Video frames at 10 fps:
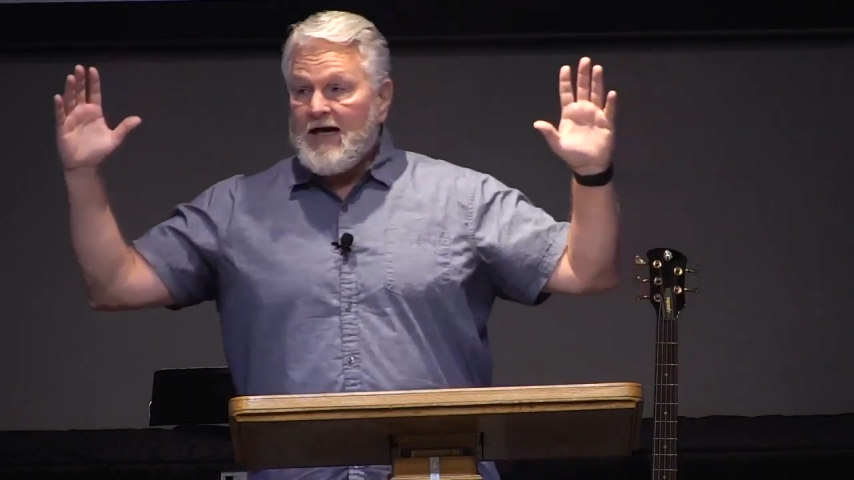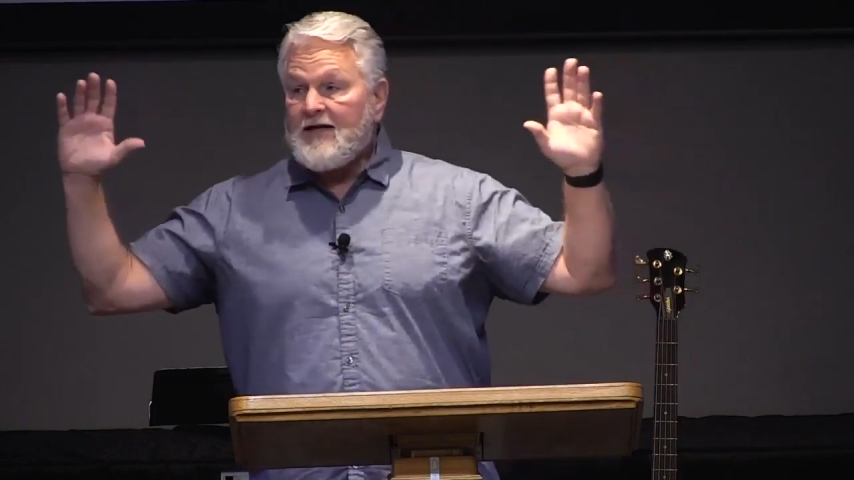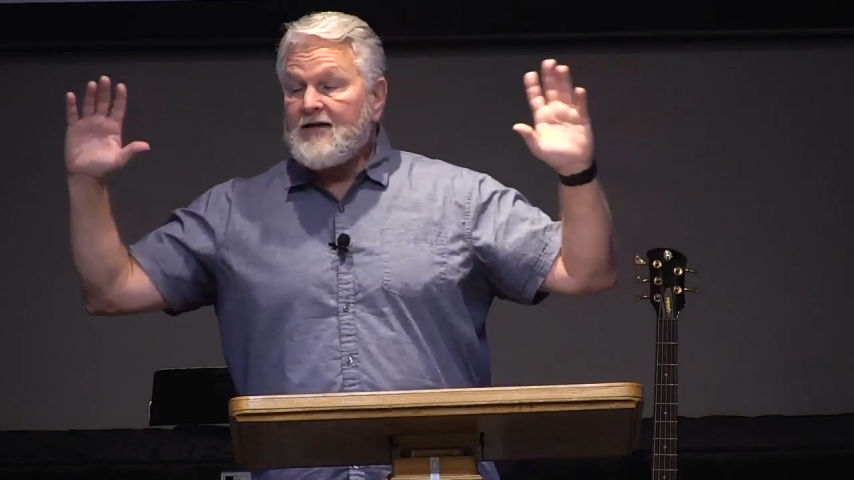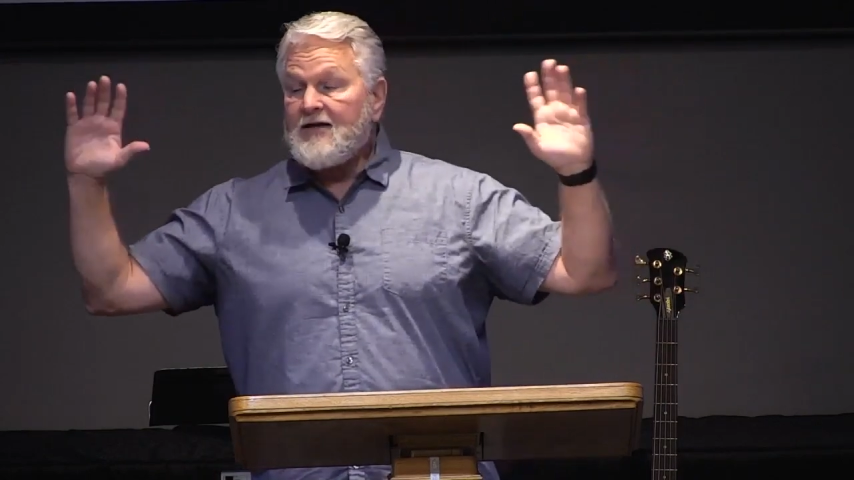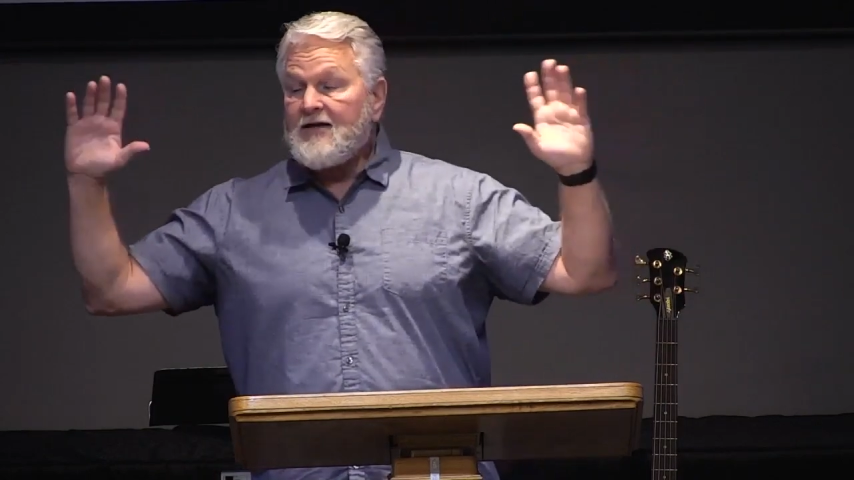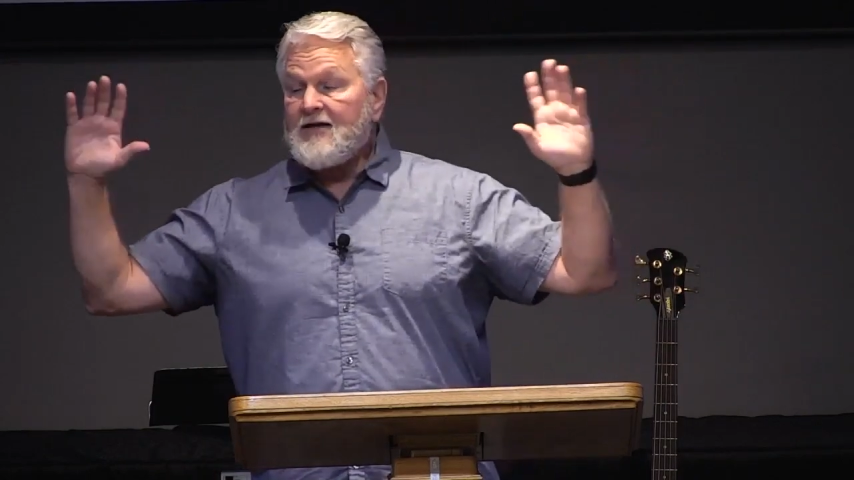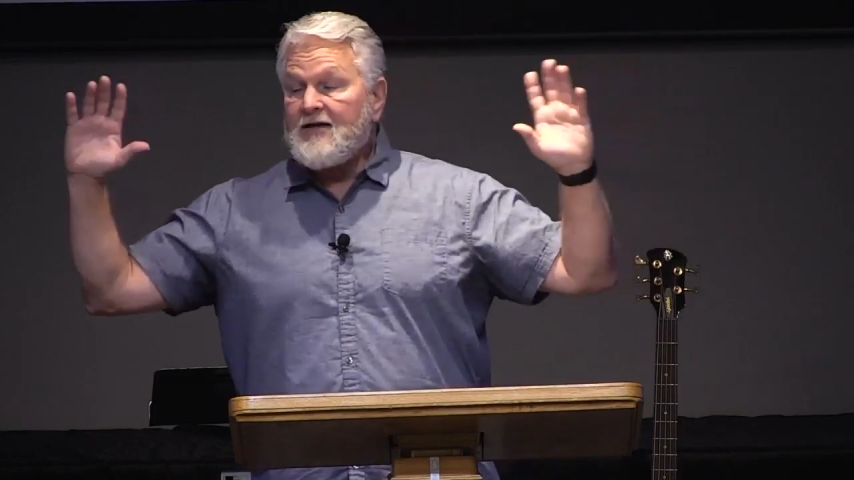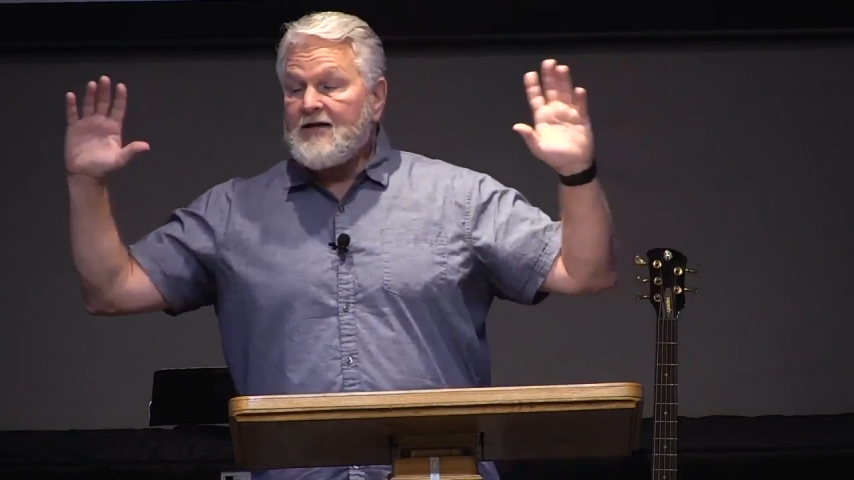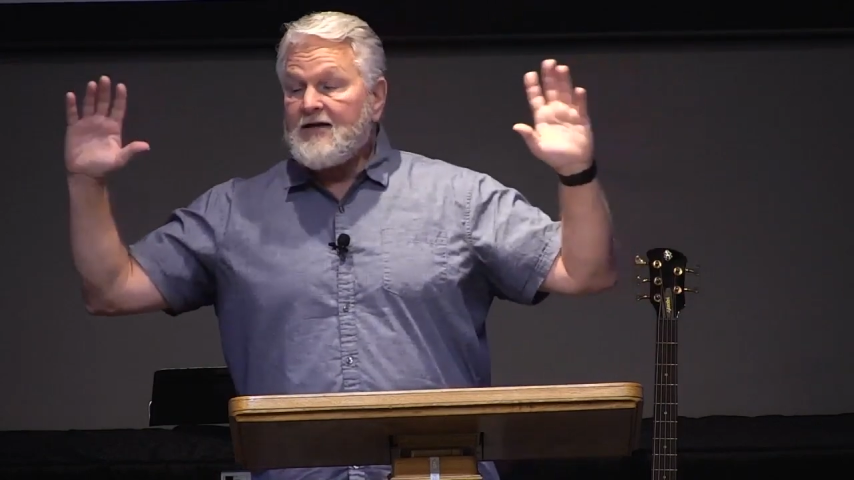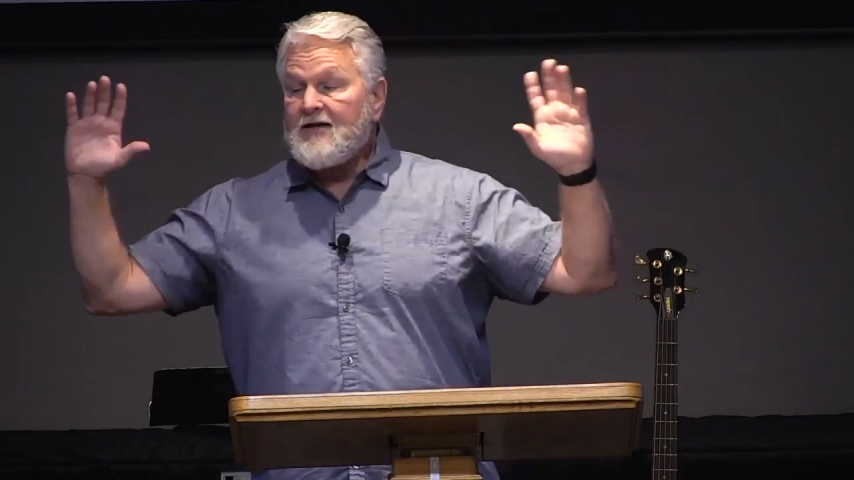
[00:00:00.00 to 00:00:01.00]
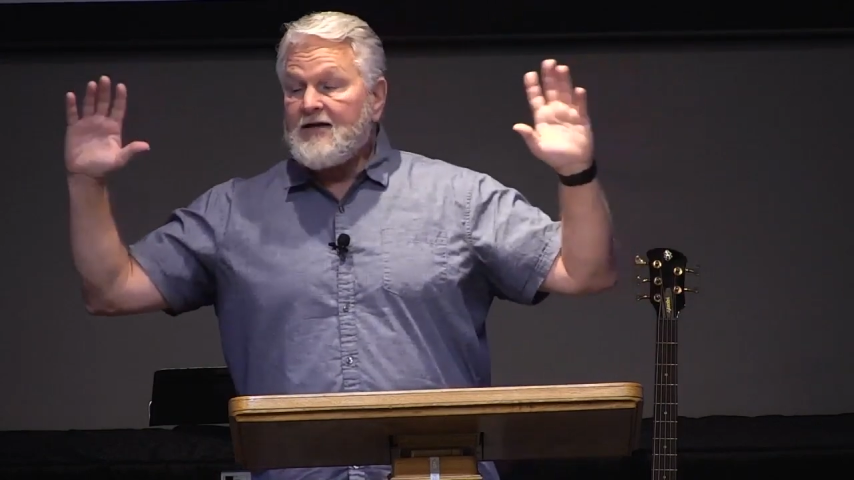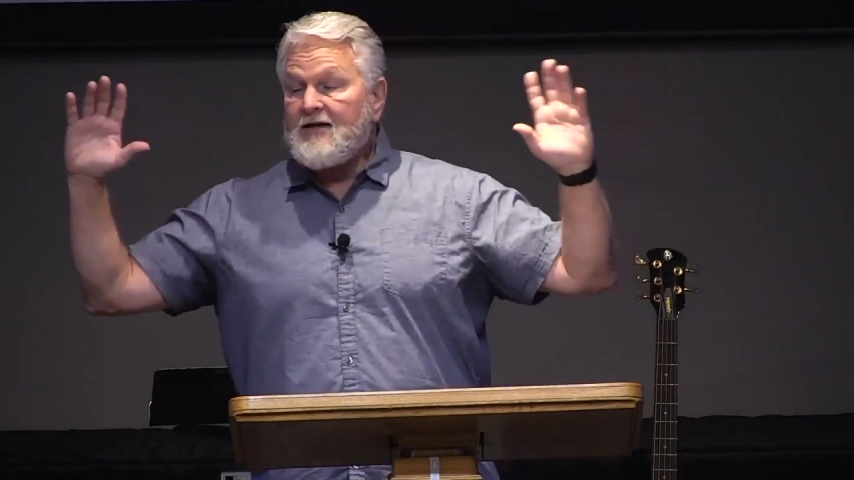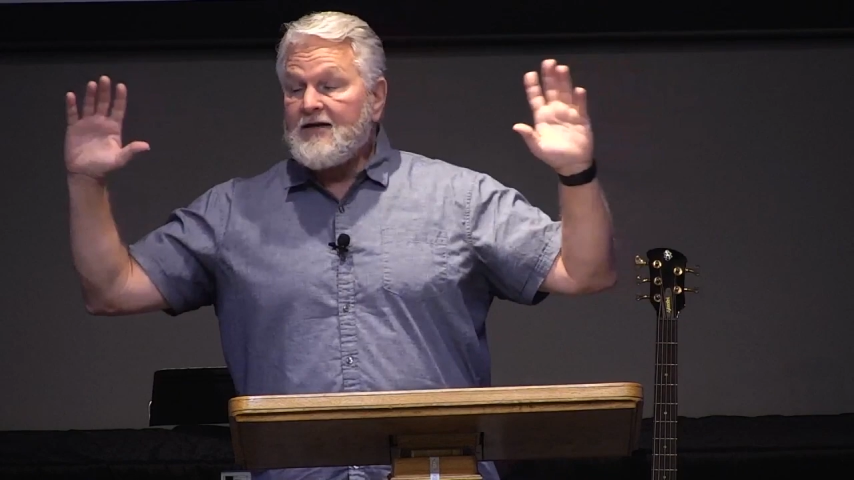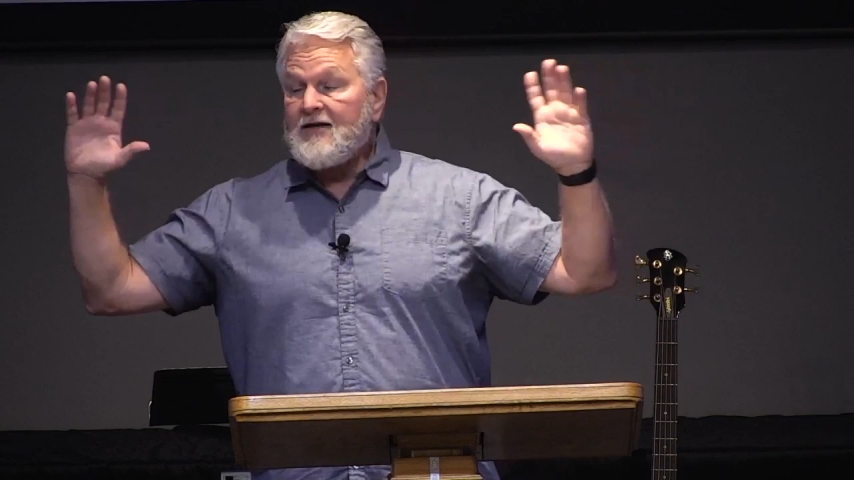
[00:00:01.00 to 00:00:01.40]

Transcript: I'd like to talk about